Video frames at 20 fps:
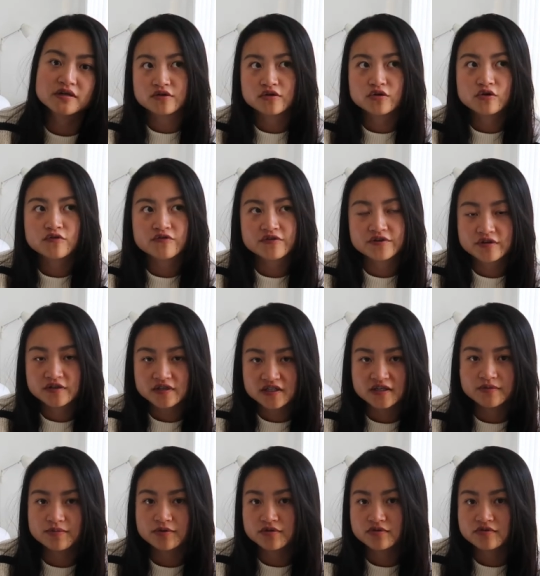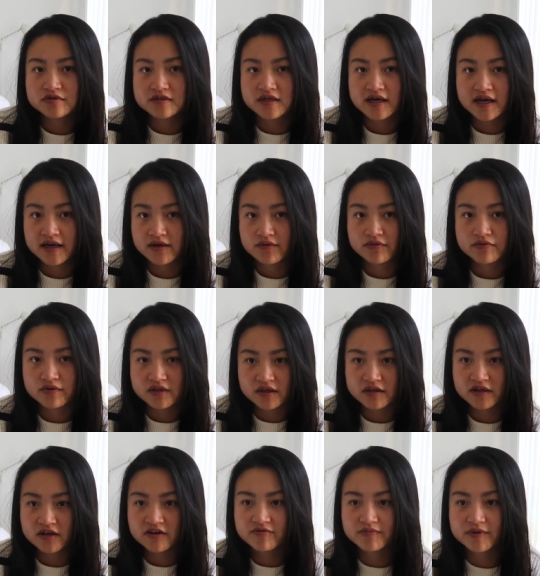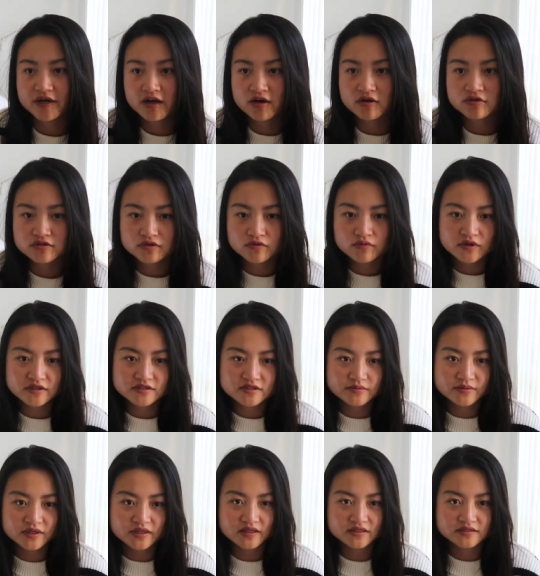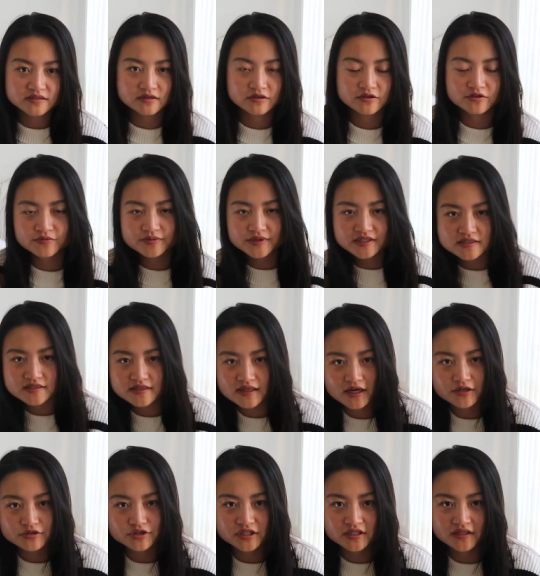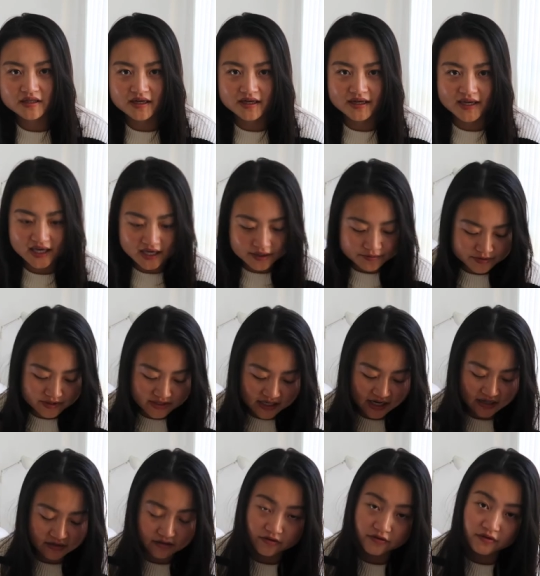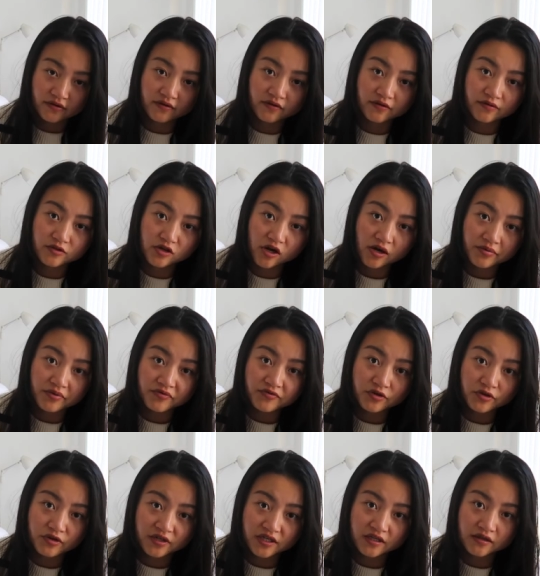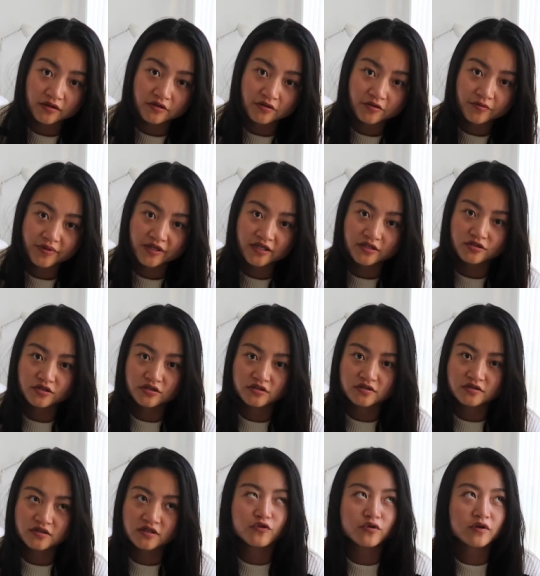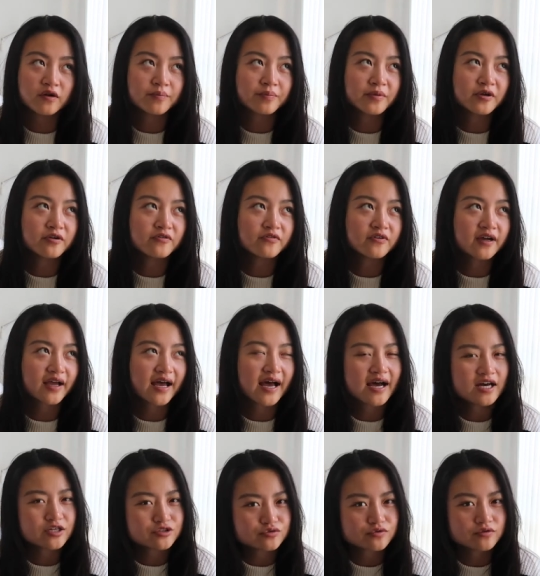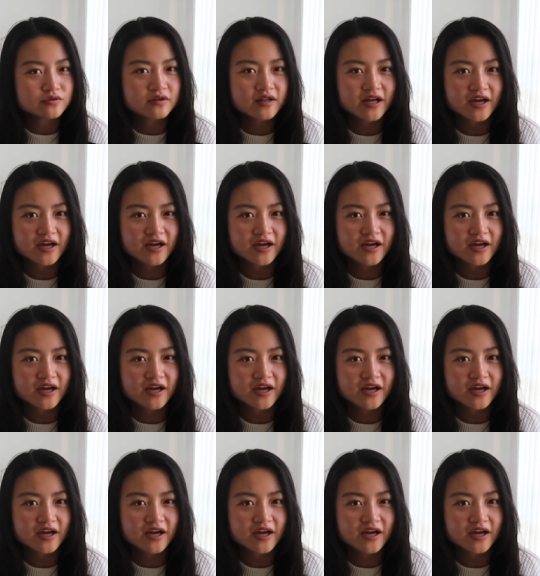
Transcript: The over-the-knee boots I really love but I also want something that's a little bit slouchy that gapes at the top of your knee a little bit just for a bit of a casual